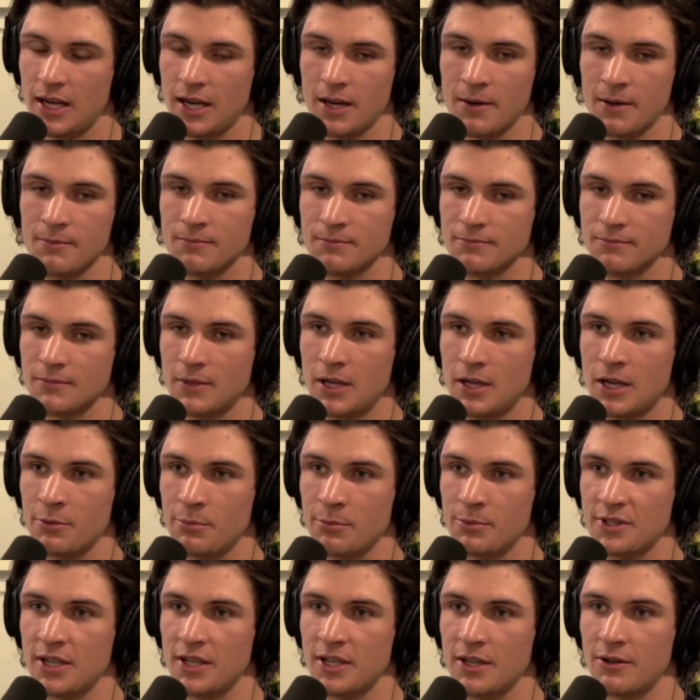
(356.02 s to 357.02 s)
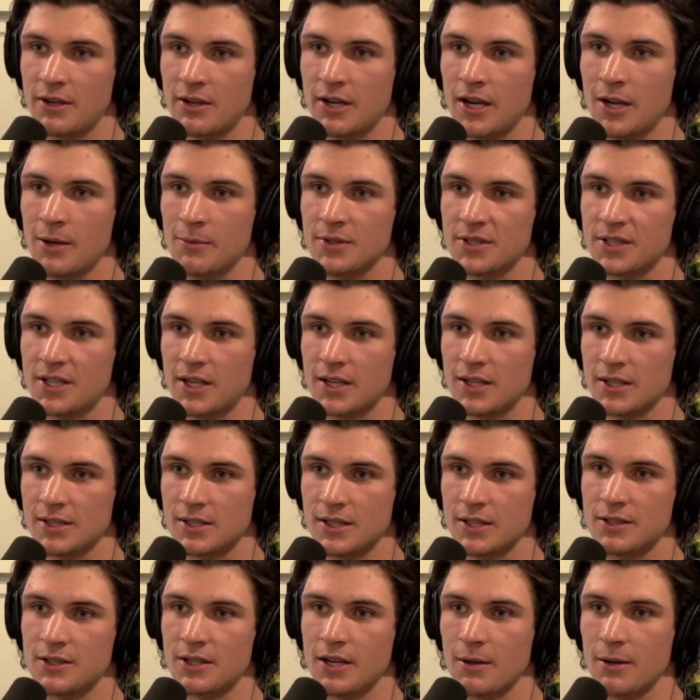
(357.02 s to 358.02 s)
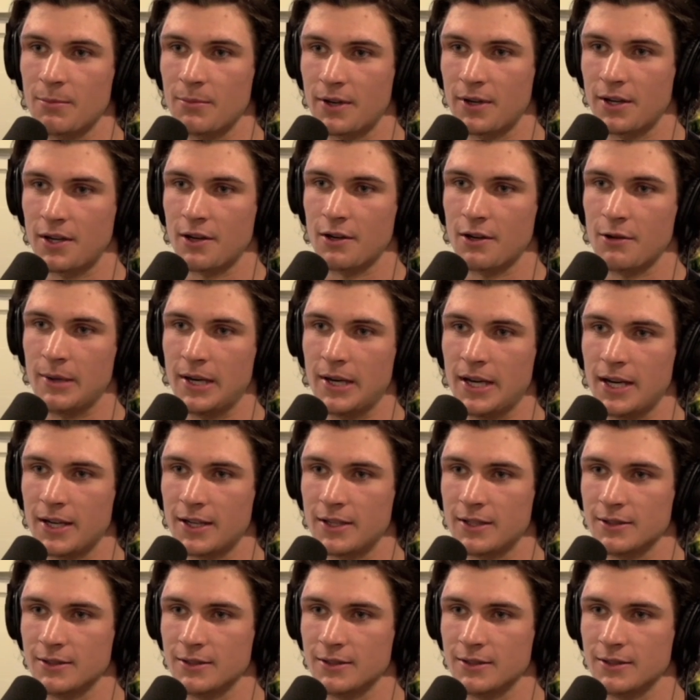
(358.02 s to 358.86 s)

Hey, I'm 100% okay. I'm just getting stitched up. I'm going to go back.